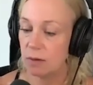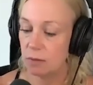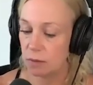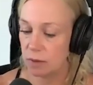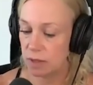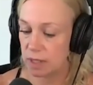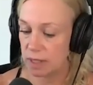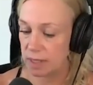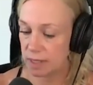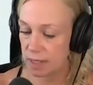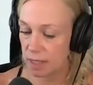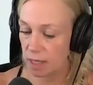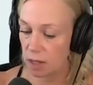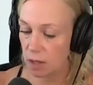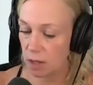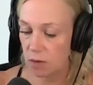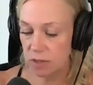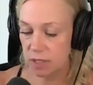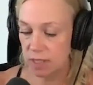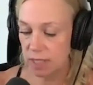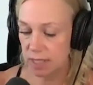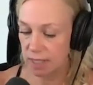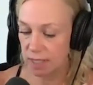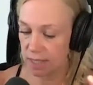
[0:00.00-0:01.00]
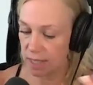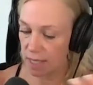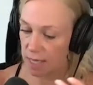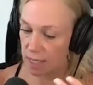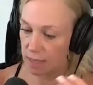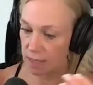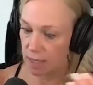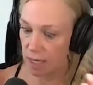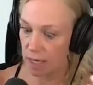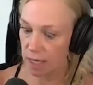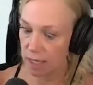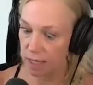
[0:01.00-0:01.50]
what is the closest
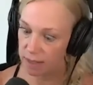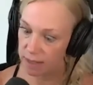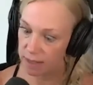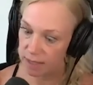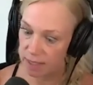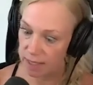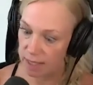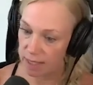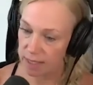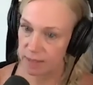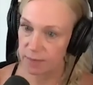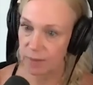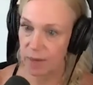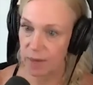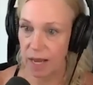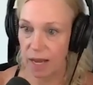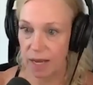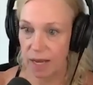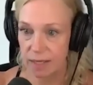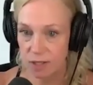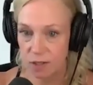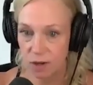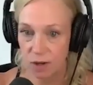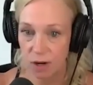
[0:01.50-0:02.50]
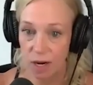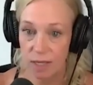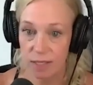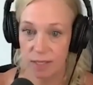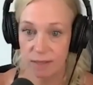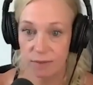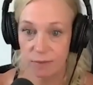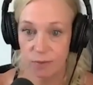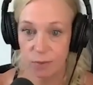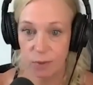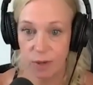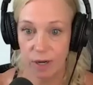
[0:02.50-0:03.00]
thing that i can see as my eyes
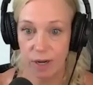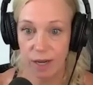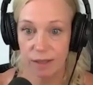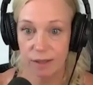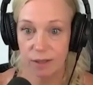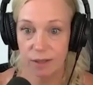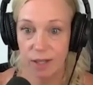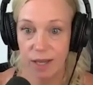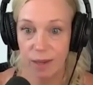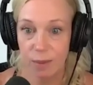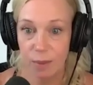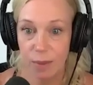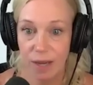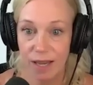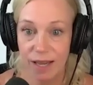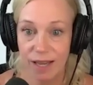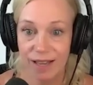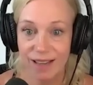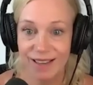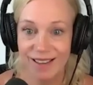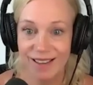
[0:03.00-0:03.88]
cross when i look at my